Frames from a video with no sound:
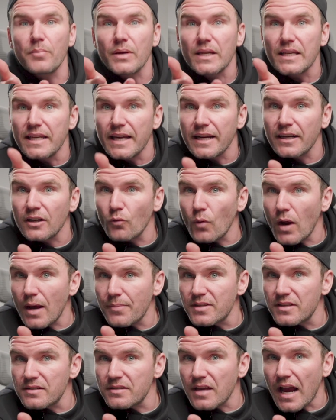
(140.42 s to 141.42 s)
Beginner web
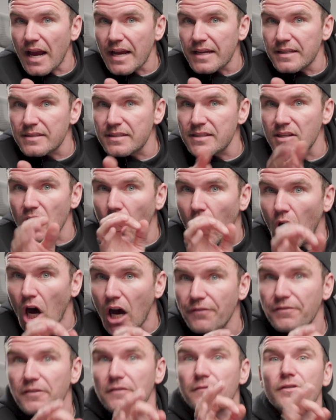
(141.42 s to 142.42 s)
designs
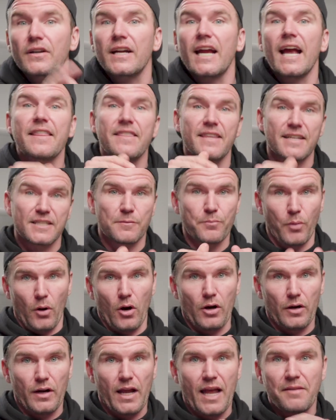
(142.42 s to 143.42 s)
often forget this
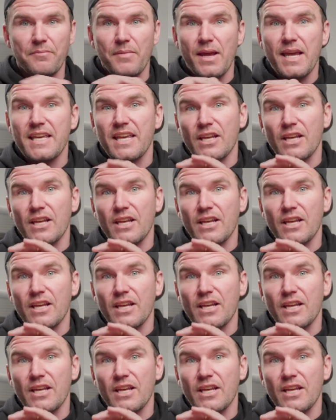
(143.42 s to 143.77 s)
part and make